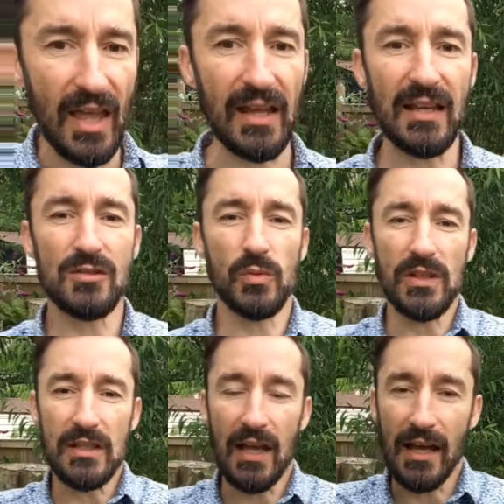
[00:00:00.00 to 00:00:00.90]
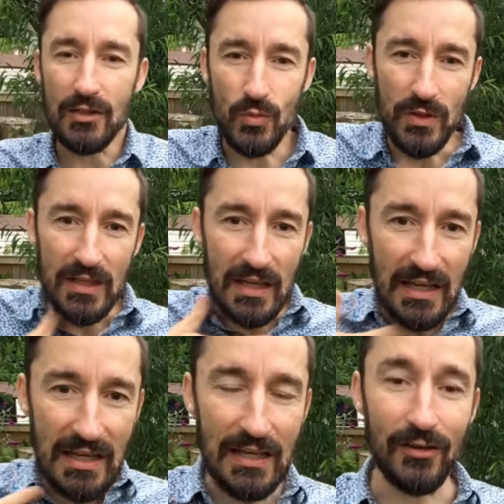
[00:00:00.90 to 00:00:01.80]
And as we
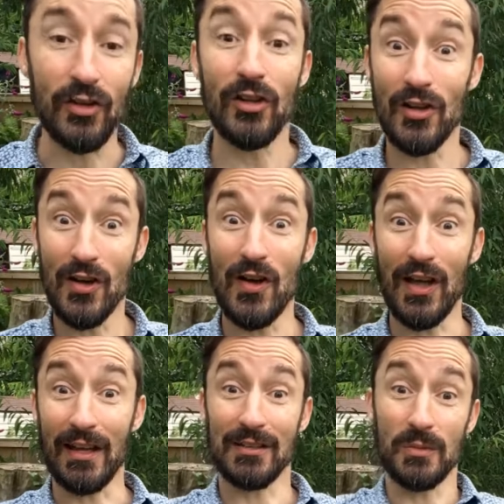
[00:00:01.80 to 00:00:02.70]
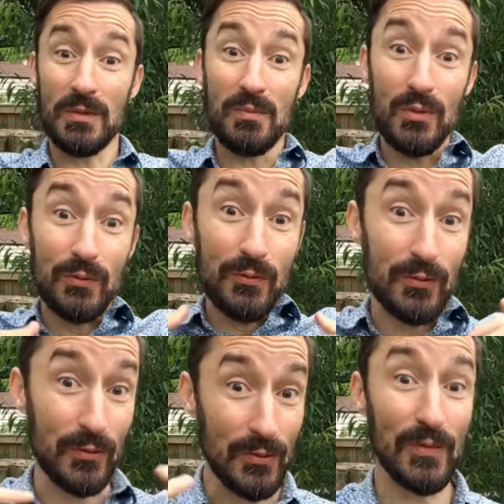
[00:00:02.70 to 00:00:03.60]
heal and as we move
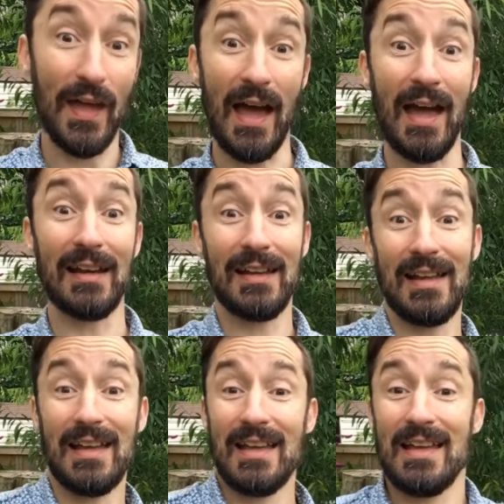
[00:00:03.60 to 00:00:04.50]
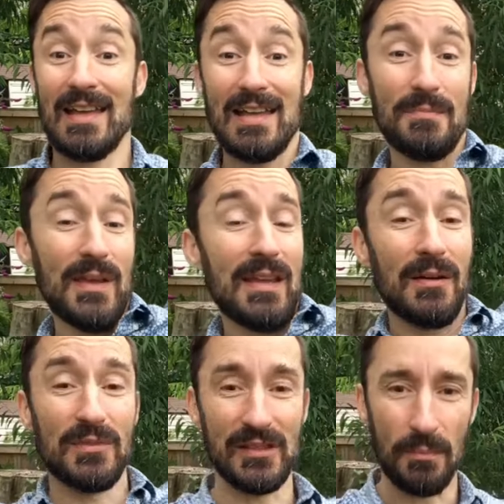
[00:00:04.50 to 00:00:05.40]
through that, it
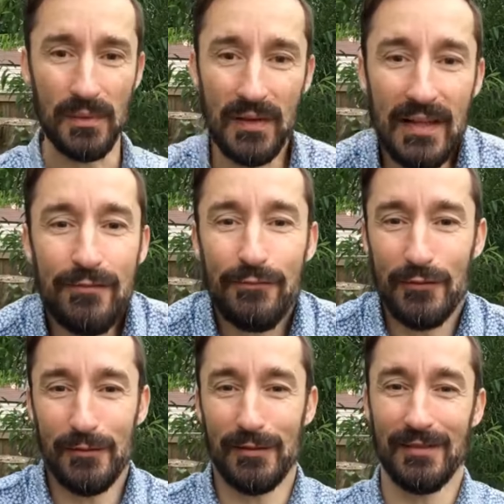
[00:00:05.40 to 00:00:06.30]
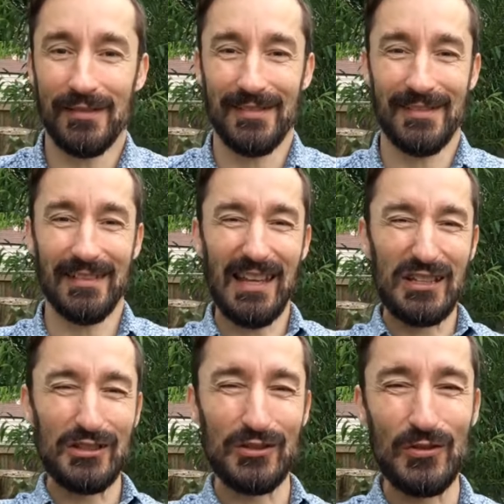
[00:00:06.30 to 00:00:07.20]
becomes the playful, the
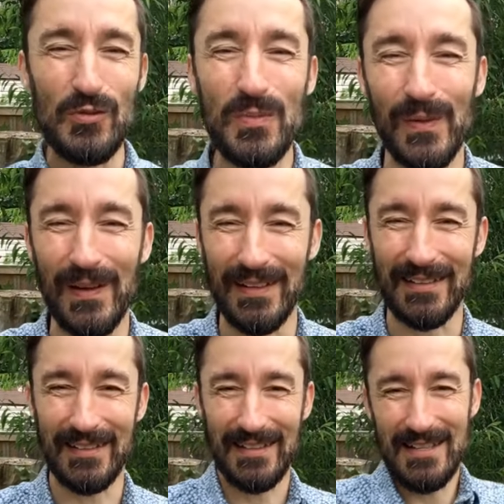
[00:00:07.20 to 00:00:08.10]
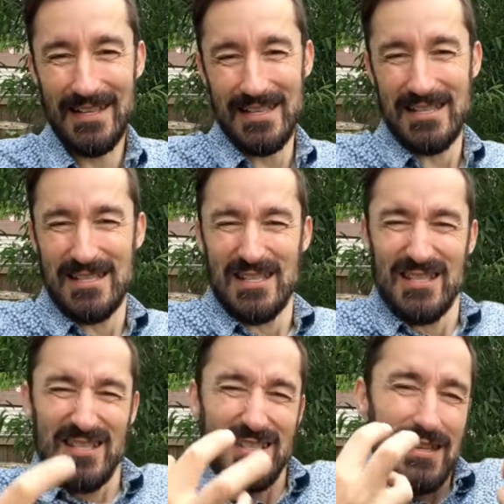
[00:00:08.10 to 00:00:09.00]
exuberant,
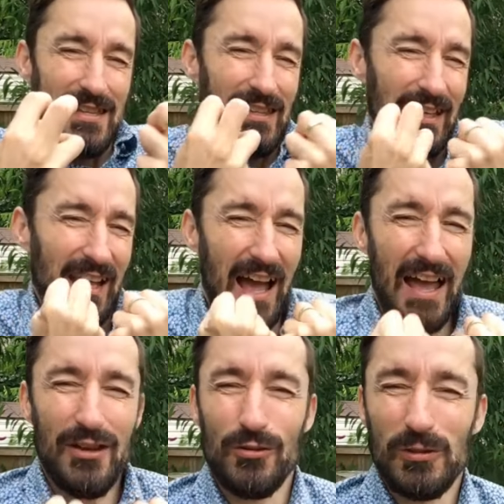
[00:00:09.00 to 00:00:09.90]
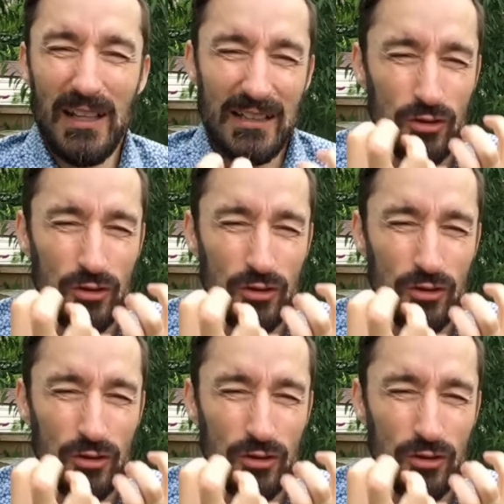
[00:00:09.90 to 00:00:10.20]
the guy who